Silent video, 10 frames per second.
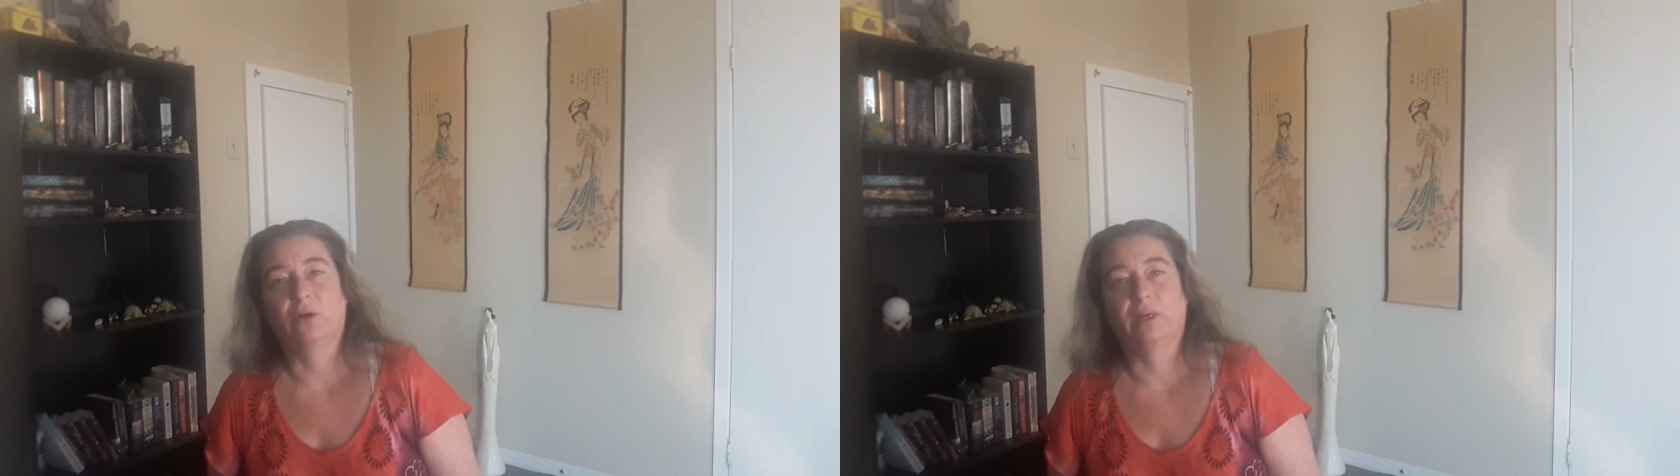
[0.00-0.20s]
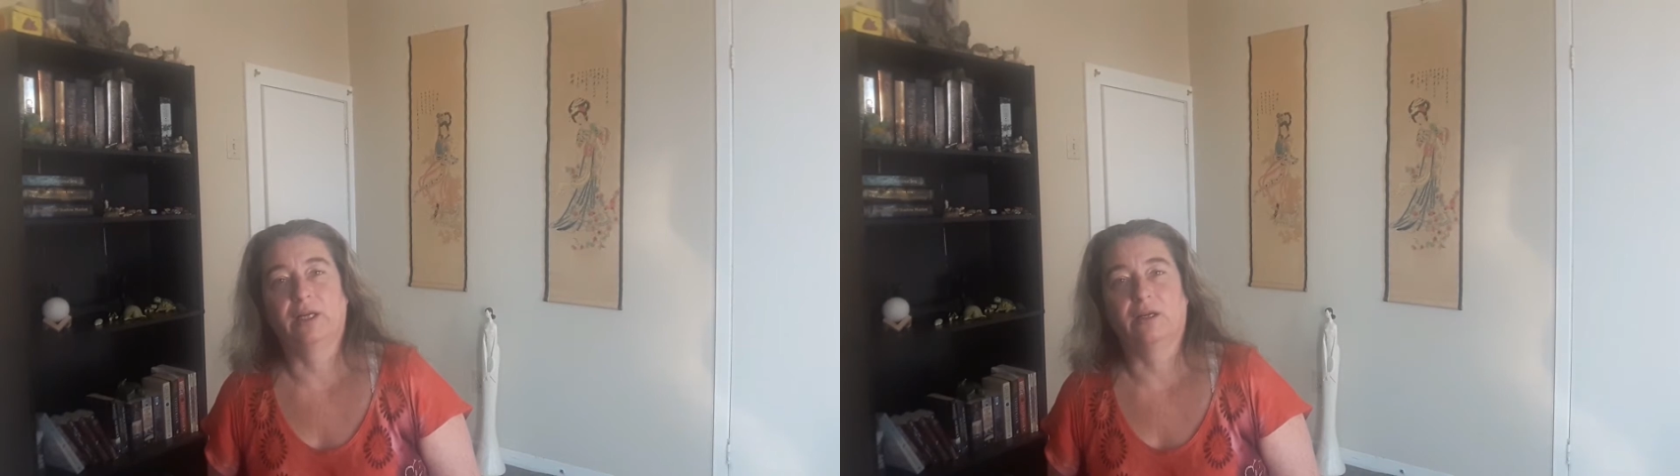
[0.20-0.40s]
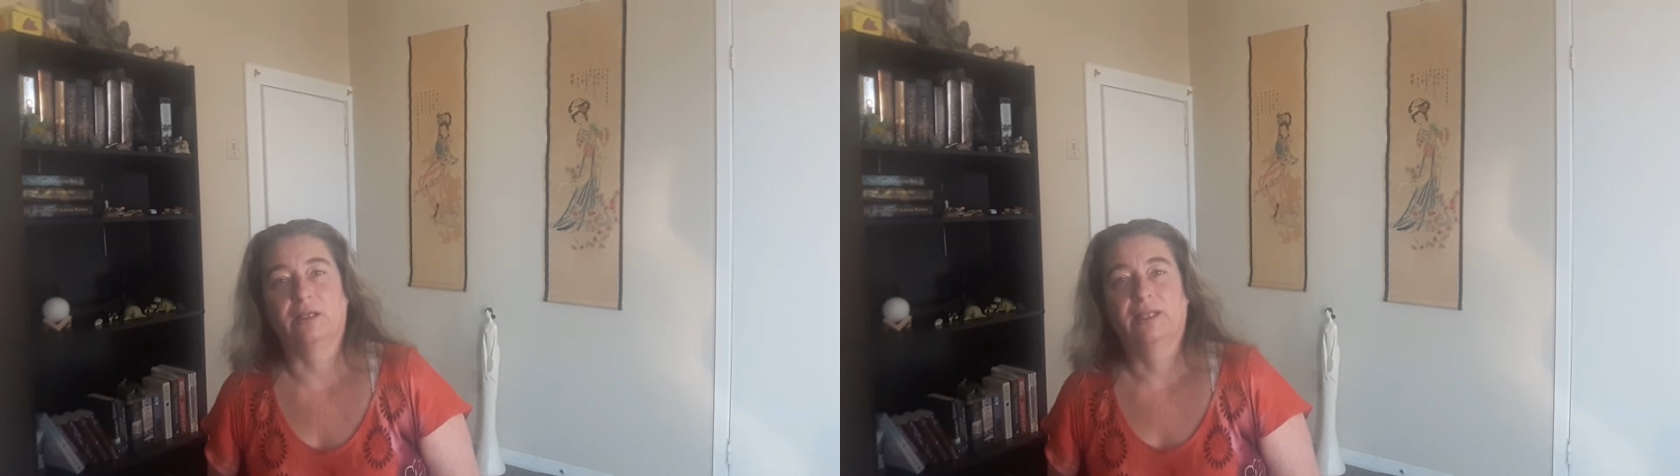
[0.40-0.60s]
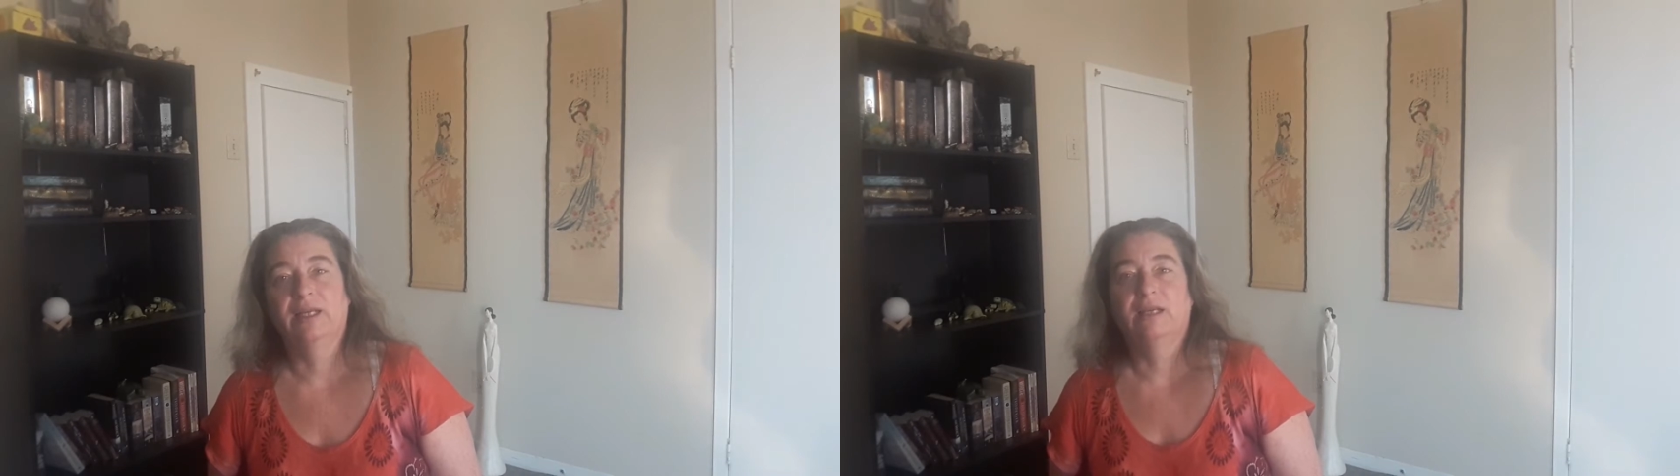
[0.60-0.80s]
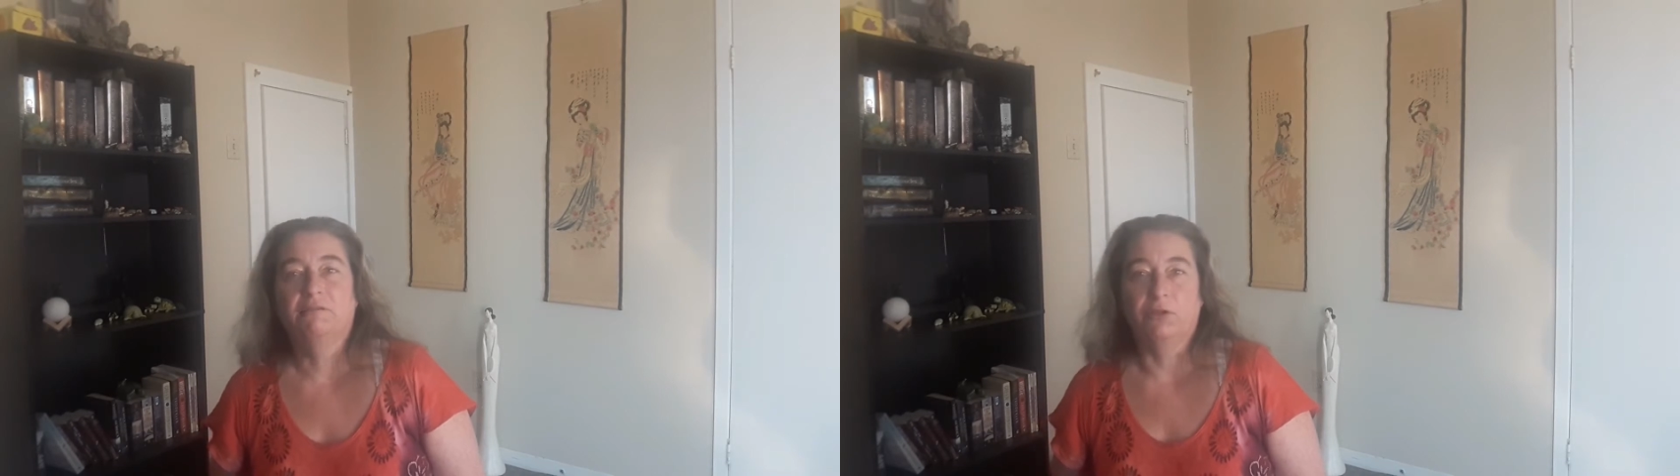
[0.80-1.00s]
going on.
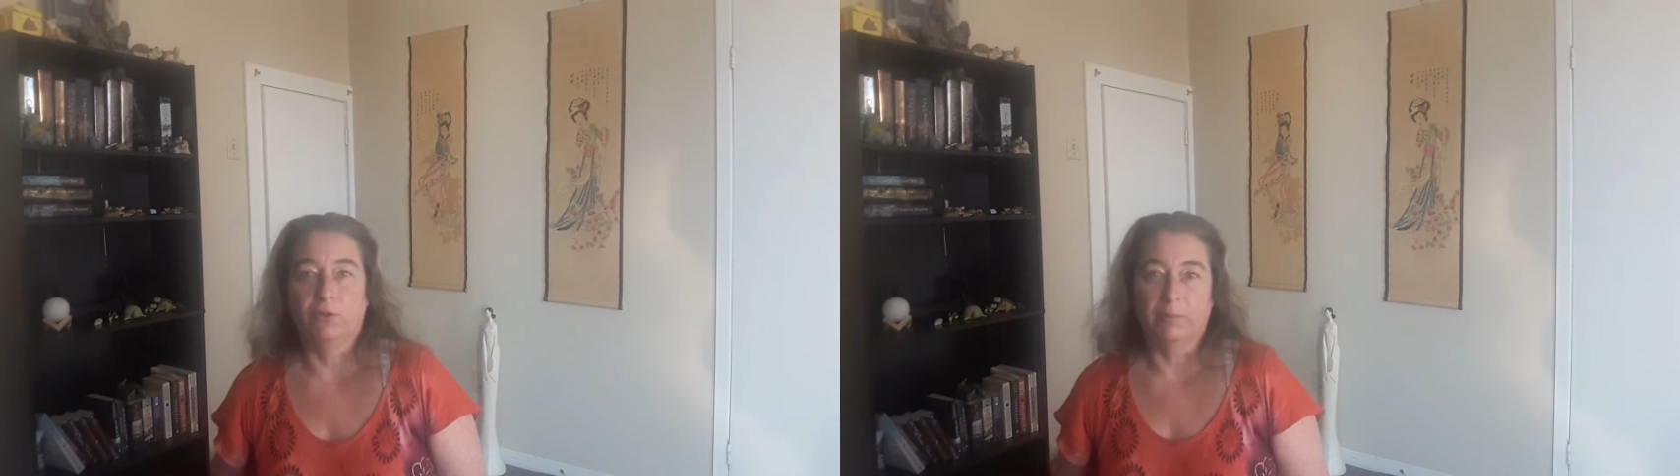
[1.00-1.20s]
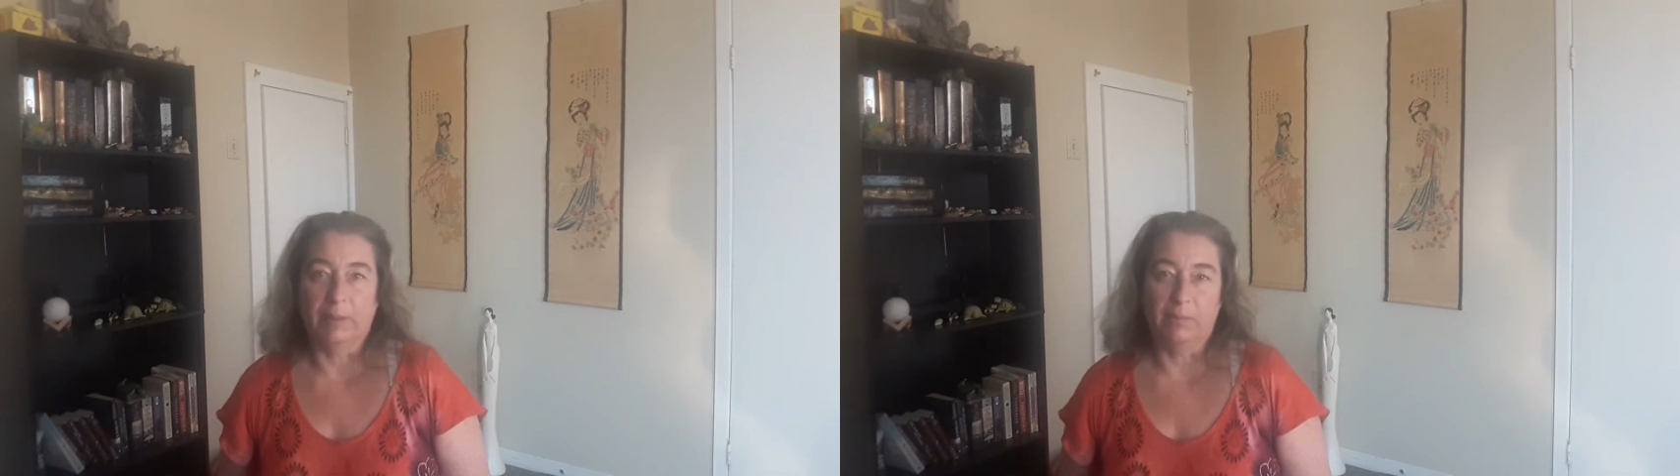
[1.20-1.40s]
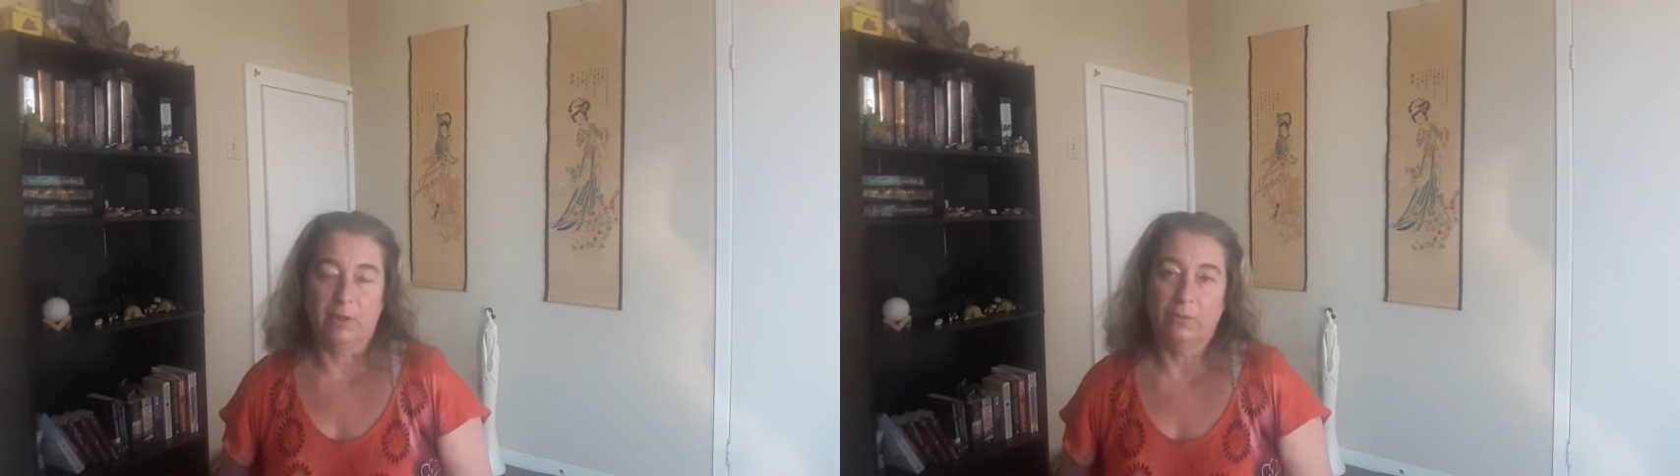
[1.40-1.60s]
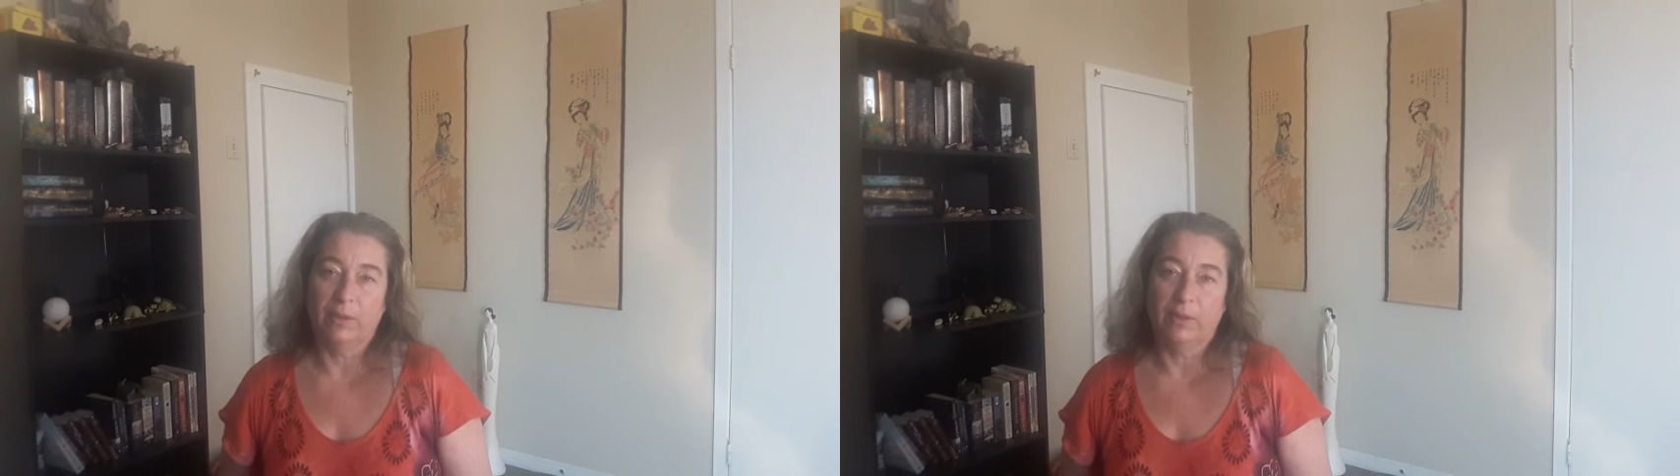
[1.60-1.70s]
If you remember